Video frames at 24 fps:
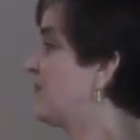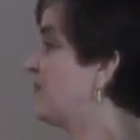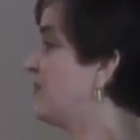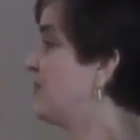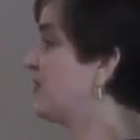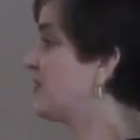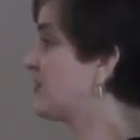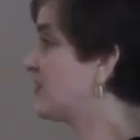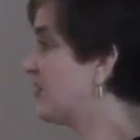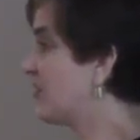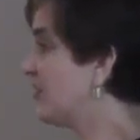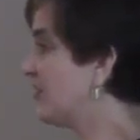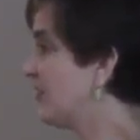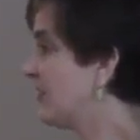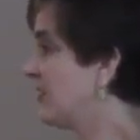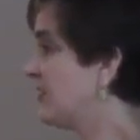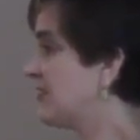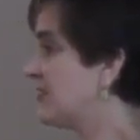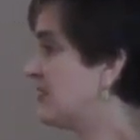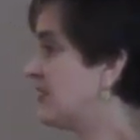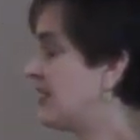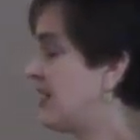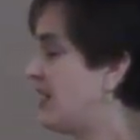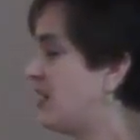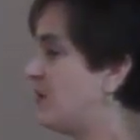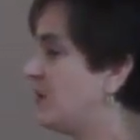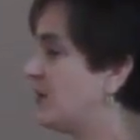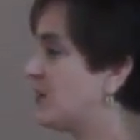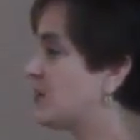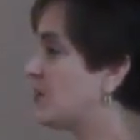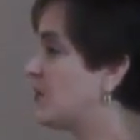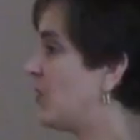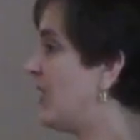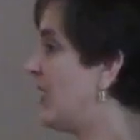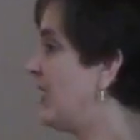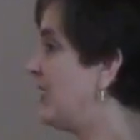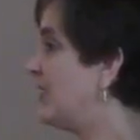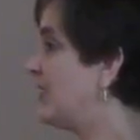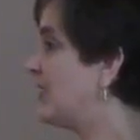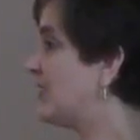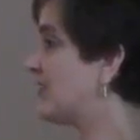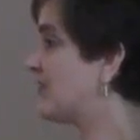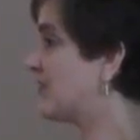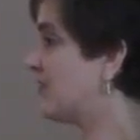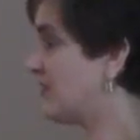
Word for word: for the servants and how much wine is